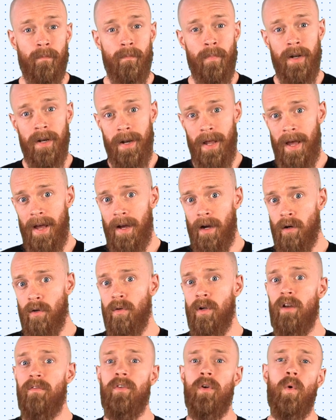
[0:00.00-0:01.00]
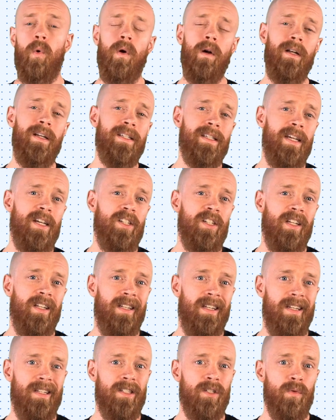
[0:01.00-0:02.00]
But now, if your
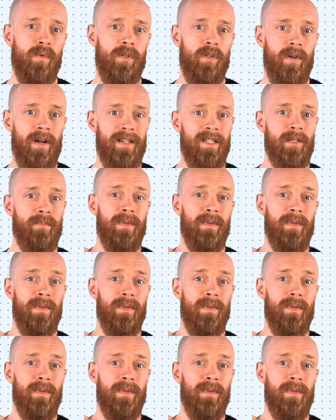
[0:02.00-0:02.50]
organization needs to address